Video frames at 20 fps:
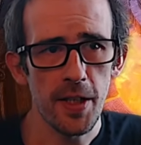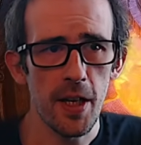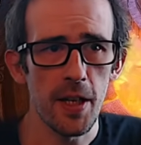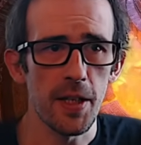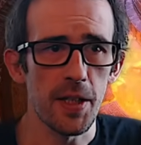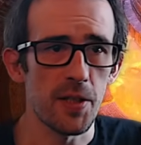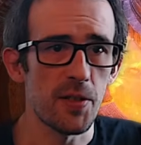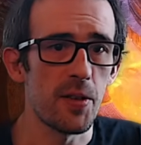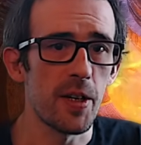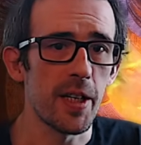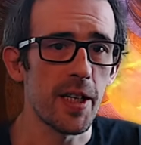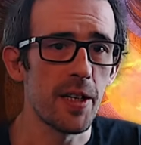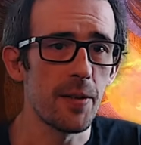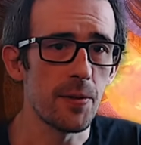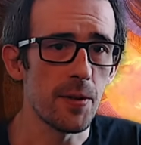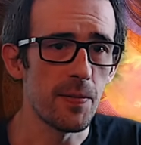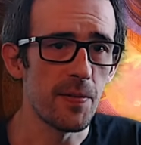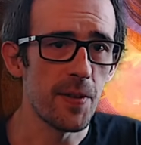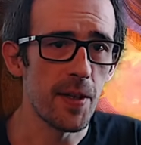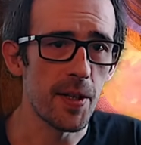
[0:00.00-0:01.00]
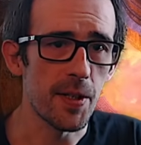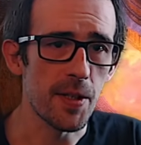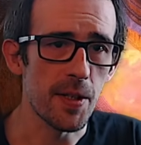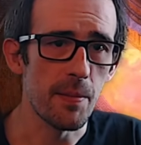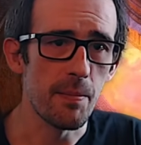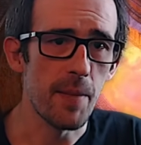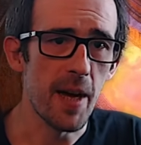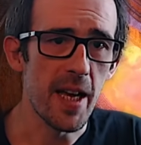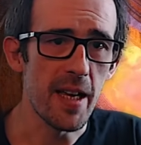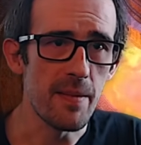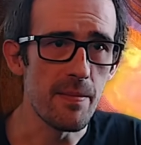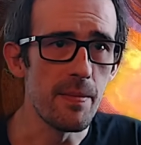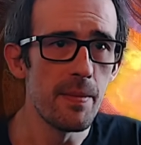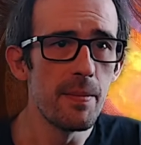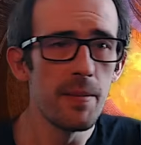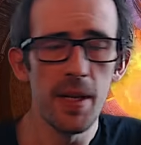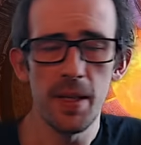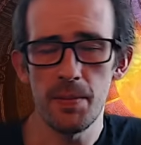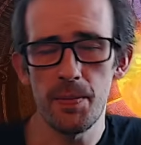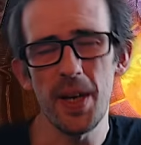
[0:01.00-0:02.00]
Culling Strike kills them faster. Maim,
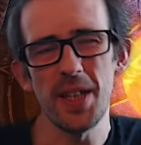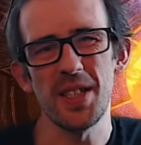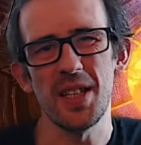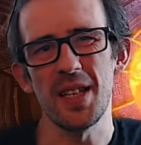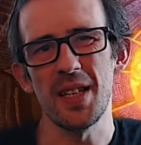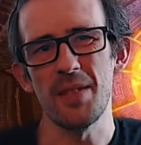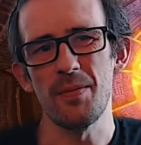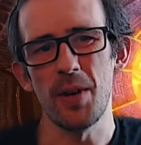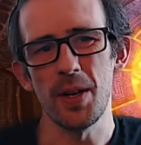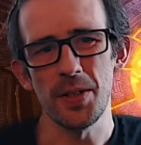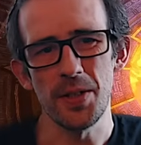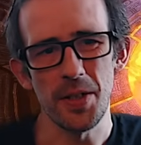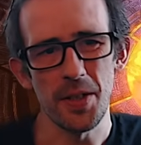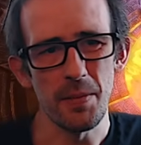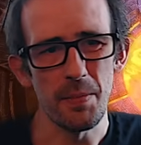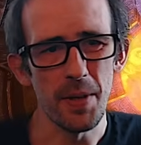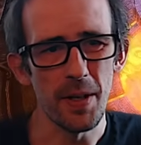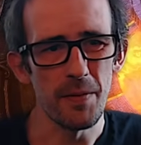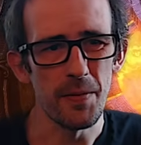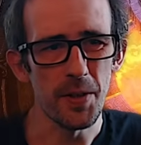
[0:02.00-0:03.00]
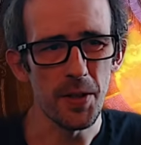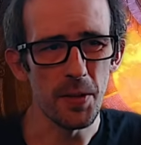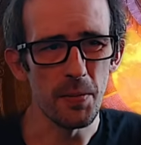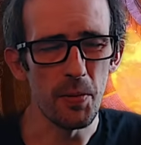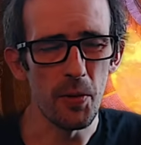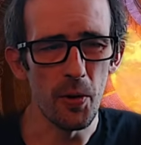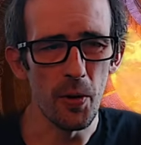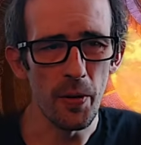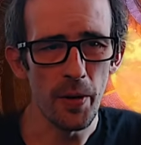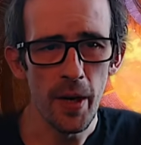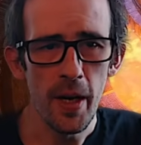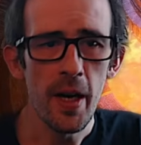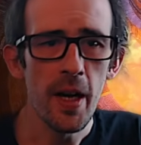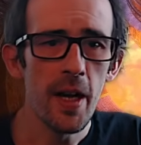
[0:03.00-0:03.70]
it basically runs as a bit of a support.